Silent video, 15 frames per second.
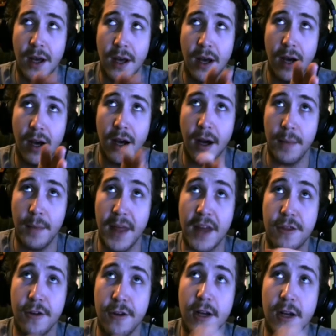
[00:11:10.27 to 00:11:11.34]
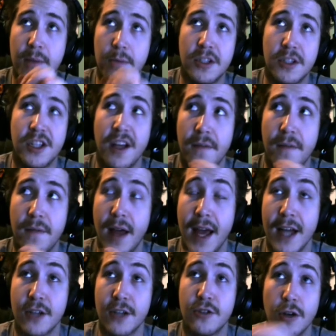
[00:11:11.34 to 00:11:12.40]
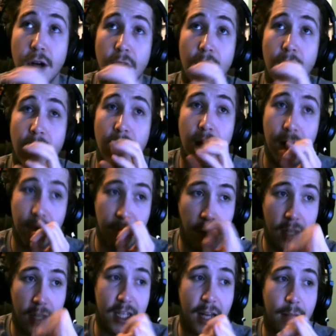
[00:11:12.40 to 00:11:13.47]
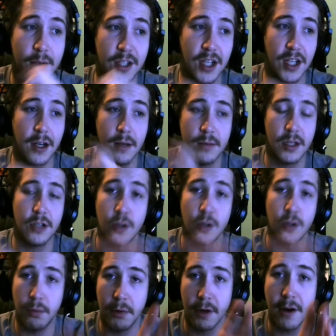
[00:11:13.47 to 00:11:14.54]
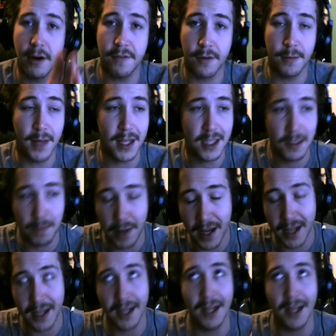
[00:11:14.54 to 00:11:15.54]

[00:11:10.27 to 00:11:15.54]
that 30% extra frost damage that comes onto Obliterate from that spec.